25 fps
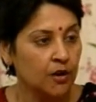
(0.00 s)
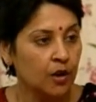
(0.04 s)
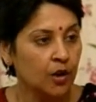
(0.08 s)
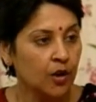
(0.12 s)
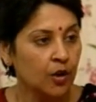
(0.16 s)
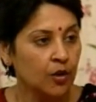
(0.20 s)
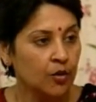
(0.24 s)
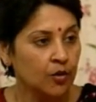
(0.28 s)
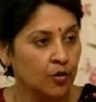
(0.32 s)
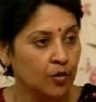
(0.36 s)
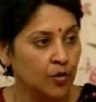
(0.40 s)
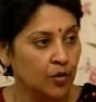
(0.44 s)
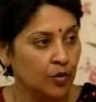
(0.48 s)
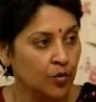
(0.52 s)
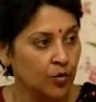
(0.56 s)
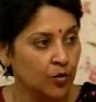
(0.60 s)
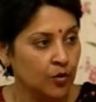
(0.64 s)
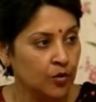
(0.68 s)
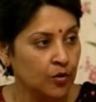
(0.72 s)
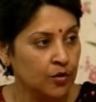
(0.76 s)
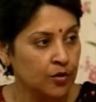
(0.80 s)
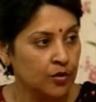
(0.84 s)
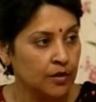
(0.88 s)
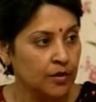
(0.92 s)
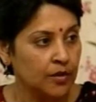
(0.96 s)

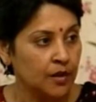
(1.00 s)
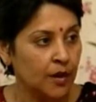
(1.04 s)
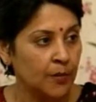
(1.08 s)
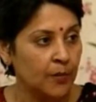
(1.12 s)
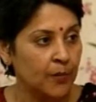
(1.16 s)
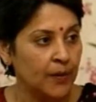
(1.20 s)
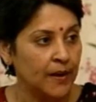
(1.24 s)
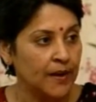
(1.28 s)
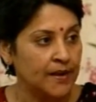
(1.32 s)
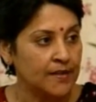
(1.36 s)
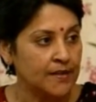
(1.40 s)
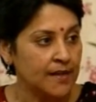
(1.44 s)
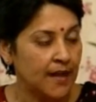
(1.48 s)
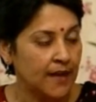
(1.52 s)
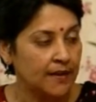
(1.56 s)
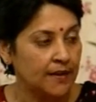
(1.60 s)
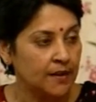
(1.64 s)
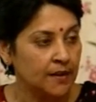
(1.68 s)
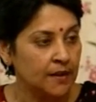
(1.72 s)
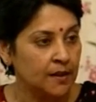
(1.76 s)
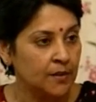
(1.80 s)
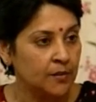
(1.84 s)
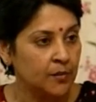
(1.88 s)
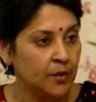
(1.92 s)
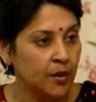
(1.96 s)
growth, complex
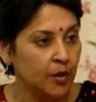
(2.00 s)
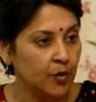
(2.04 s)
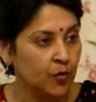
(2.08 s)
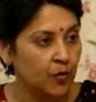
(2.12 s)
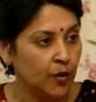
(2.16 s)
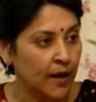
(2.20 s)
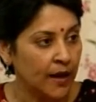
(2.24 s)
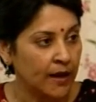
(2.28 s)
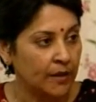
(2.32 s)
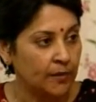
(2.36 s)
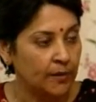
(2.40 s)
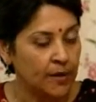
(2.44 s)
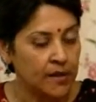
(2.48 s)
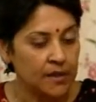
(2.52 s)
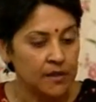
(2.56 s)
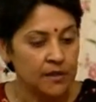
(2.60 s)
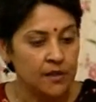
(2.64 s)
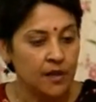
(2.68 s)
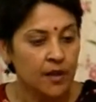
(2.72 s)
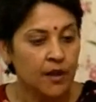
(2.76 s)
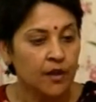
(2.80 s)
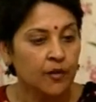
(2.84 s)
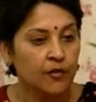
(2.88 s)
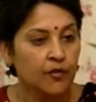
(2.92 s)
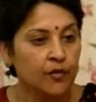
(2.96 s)
addendum requirements,
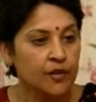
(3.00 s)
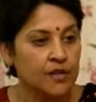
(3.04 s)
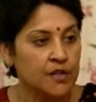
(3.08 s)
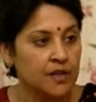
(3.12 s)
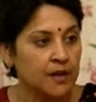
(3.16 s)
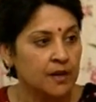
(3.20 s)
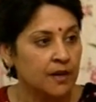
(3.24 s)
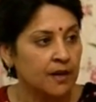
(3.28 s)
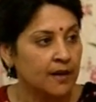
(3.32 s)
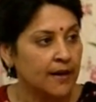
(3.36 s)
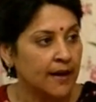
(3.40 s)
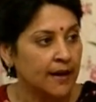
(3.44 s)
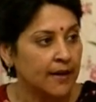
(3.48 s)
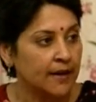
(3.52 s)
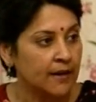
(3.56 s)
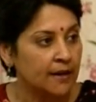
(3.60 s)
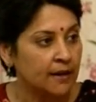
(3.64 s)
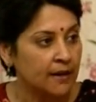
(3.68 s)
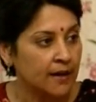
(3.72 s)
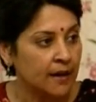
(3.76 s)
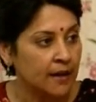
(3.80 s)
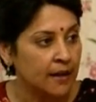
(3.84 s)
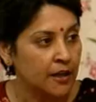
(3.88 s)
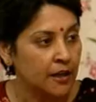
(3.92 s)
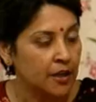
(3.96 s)
physical
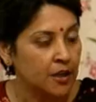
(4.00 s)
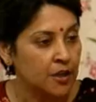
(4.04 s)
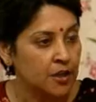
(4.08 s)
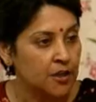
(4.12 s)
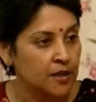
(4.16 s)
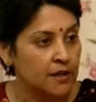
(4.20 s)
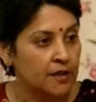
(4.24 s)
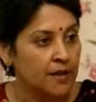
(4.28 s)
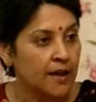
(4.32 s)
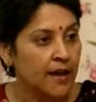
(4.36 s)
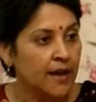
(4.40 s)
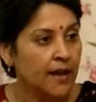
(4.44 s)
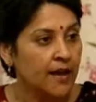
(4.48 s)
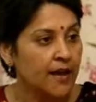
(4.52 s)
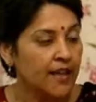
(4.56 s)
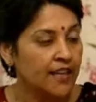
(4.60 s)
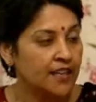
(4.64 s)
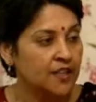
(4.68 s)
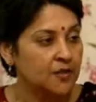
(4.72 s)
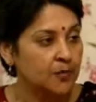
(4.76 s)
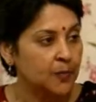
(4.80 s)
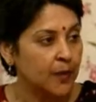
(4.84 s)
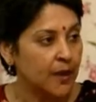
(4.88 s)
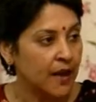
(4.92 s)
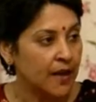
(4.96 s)
condition,
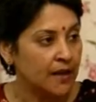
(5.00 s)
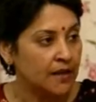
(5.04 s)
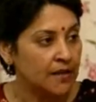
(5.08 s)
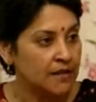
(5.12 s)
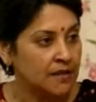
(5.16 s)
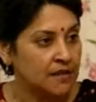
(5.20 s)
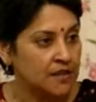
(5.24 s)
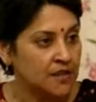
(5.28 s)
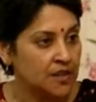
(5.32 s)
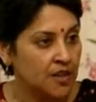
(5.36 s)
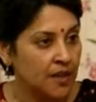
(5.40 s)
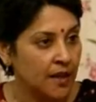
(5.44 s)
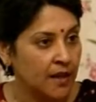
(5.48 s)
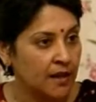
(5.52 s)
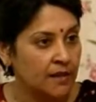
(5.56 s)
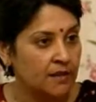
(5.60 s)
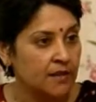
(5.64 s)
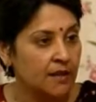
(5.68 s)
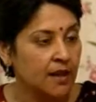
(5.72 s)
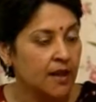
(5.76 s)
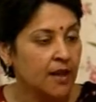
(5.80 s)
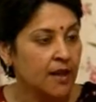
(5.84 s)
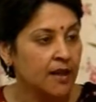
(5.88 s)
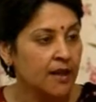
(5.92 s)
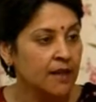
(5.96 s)
explant stage,
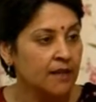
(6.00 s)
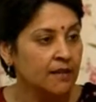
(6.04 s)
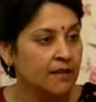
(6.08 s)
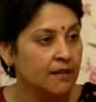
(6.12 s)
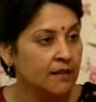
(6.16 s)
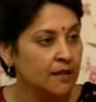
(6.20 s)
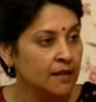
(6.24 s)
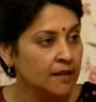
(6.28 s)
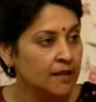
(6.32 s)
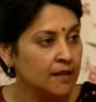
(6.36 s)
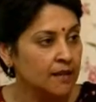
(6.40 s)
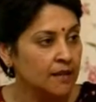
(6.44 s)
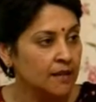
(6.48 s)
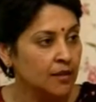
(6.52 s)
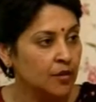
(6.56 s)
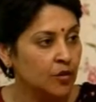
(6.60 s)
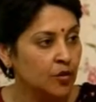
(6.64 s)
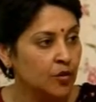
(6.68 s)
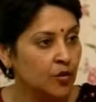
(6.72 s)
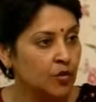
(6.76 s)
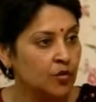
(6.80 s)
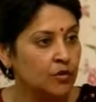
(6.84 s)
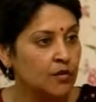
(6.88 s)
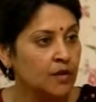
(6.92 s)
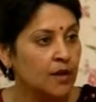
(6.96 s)
internal
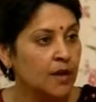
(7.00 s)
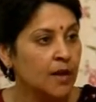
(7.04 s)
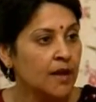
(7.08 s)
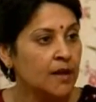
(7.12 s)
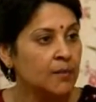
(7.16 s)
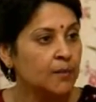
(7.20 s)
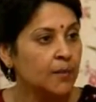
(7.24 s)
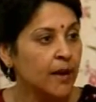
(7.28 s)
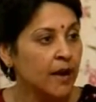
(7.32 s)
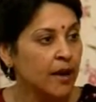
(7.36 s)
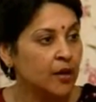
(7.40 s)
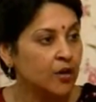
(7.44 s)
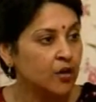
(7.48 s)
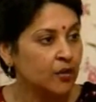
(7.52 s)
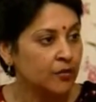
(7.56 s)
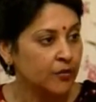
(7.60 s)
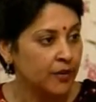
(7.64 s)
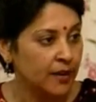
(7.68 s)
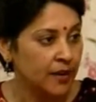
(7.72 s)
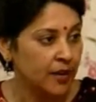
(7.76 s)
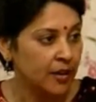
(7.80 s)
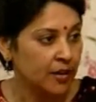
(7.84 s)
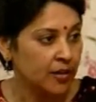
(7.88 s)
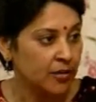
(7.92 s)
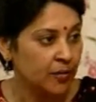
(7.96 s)
growth, part of
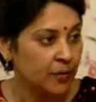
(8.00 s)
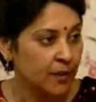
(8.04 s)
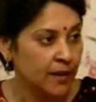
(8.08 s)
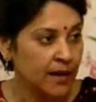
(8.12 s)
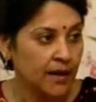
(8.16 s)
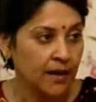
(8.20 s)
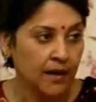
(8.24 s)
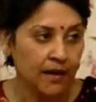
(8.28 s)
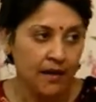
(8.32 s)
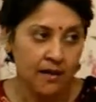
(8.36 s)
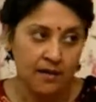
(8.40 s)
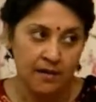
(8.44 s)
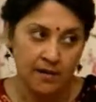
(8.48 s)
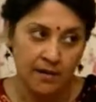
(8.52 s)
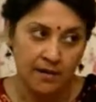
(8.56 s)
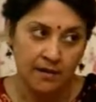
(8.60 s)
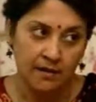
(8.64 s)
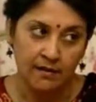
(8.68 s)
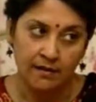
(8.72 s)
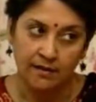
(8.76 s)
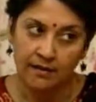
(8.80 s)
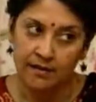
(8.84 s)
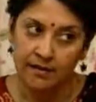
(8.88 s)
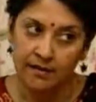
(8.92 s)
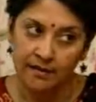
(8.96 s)
anatomy,
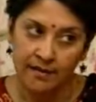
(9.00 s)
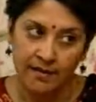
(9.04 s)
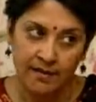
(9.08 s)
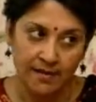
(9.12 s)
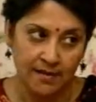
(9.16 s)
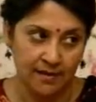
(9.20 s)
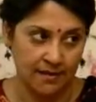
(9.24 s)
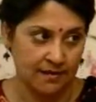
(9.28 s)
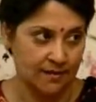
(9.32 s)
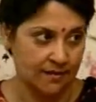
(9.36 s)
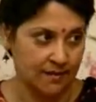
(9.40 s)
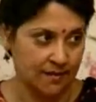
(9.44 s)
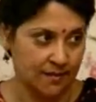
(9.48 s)
etc., etc.